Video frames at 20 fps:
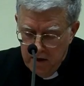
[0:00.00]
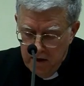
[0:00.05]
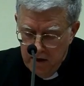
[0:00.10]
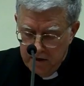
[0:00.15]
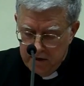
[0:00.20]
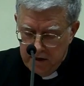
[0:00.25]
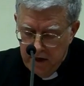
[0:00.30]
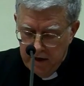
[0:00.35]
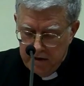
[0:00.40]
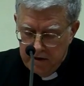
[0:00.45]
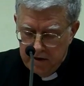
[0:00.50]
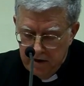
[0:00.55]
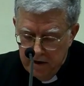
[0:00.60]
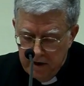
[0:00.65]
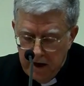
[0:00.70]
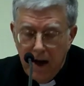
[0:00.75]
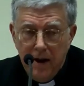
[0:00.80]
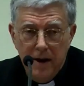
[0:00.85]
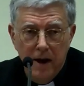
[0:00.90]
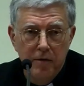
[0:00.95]
is that
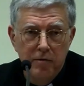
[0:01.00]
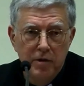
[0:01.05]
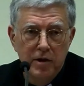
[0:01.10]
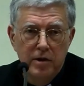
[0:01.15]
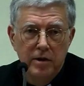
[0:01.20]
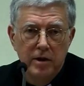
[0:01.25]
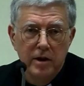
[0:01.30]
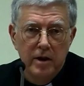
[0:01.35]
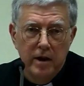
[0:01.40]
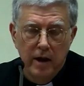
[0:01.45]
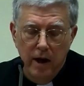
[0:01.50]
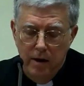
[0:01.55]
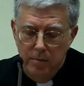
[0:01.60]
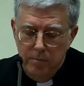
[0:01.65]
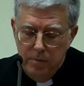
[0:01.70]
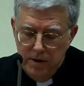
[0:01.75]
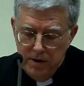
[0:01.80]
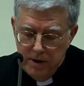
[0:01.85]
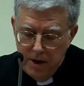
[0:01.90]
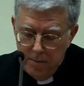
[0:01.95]
not everything can
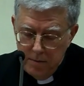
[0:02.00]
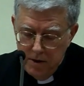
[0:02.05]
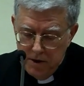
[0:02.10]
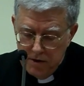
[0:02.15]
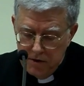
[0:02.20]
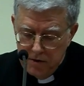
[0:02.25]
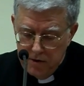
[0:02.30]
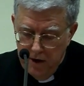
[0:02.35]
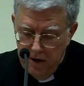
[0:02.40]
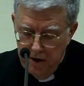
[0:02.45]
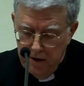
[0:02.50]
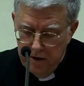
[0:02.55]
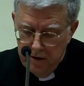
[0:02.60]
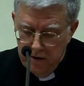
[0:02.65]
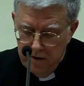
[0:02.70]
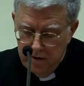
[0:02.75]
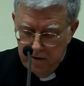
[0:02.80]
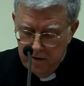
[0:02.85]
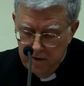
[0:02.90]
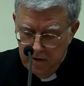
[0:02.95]
be demonstrated,
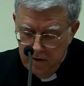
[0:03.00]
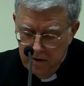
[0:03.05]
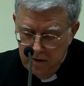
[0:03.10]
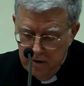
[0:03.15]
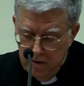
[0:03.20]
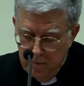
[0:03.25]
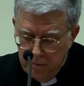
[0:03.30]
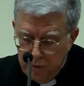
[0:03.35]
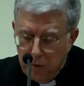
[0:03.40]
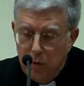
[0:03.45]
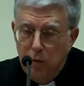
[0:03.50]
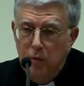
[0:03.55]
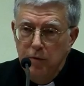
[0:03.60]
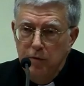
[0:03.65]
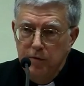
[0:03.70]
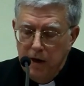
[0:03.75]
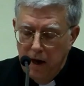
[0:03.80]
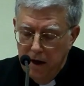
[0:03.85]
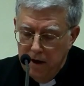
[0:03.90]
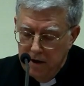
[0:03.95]

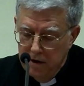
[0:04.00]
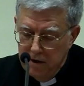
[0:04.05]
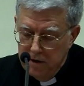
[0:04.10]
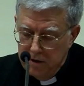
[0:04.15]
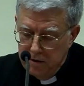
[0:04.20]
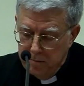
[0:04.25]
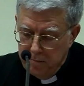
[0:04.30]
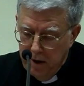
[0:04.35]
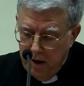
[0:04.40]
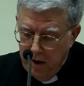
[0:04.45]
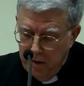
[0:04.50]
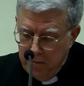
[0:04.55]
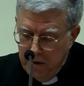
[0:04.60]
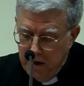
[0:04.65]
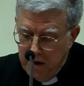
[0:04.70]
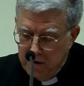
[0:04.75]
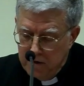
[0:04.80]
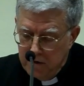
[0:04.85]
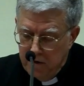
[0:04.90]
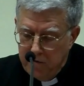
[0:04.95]
proved, that is, by
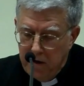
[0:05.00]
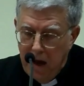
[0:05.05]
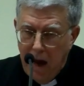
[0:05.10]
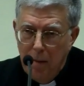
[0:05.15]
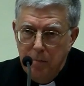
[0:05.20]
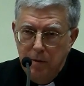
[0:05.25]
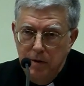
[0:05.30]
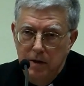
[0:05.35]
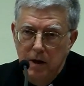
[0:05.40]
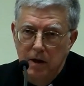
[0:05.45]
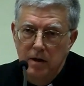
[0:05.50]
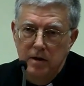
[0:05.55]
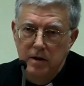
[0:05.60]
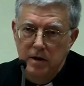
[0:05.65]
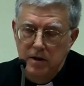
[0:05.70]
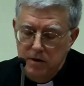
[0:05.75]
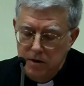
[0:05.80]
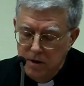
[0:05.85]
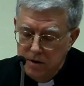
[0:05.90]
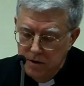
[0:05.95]
means of
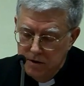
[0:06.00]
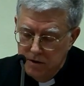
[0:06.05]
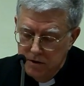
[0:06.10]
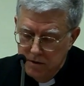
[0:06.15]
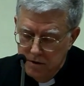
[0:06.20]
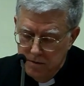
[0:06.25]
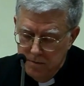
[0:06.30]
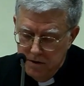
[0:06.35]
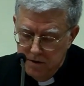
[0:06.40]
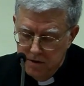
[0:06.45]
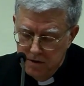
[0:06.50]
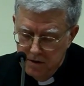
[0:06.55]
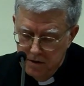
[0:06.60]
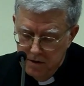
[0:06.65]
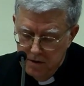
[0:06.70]
apodictic syllogisms.